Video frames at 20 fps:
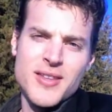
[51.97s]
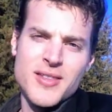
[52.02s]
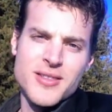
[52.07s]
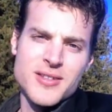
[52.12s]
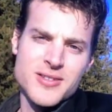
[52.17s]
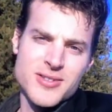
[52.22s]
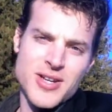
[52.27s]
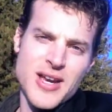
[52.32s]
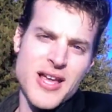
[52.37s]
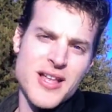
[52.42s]

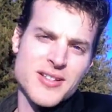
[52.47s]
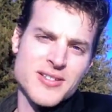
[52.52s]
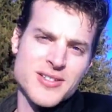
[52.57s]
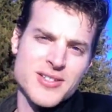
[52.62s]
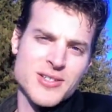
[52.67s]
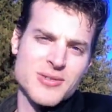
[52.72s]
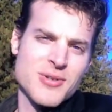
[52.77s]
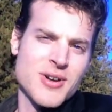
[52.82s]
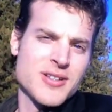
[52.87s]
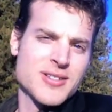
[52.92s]
the
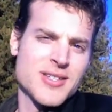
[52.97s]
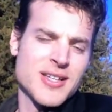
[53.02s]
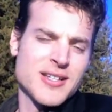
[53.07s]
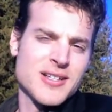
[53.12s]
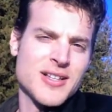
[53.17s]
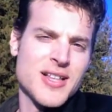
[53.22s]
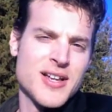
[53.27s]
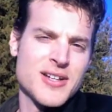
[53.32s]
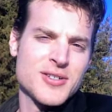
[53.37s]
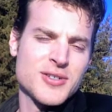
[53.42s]
challenges around
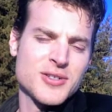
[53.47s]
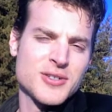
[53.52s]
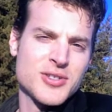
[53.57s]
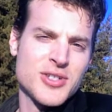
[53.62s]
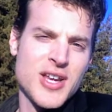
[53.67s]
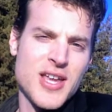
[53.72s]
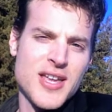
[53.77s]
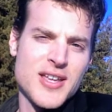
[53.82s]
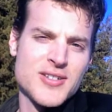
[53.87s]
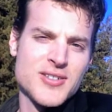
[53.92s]
technological
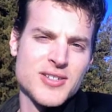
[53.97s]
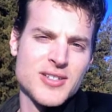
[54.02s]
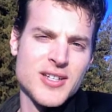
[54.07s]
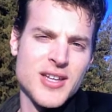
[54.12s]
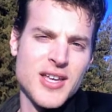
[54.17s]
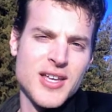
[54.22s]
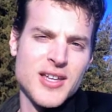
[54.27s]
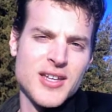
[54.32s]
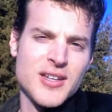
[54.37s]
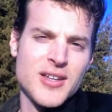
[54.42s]
change
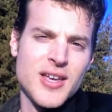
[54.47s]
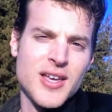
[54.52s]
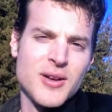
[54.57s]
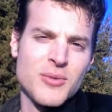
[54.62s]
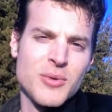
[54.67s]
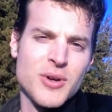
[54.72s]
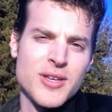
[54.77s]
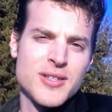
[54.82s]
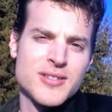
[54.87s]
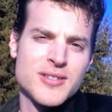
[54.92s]
and
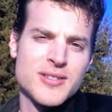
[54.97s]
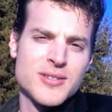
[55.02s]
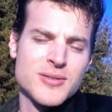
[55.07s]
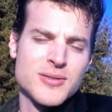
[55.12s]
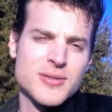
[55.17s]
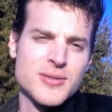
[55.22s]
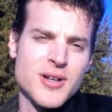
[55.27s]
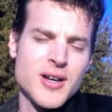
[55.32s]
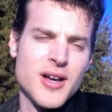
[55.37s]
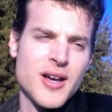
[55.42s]
ways
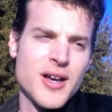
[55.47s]
to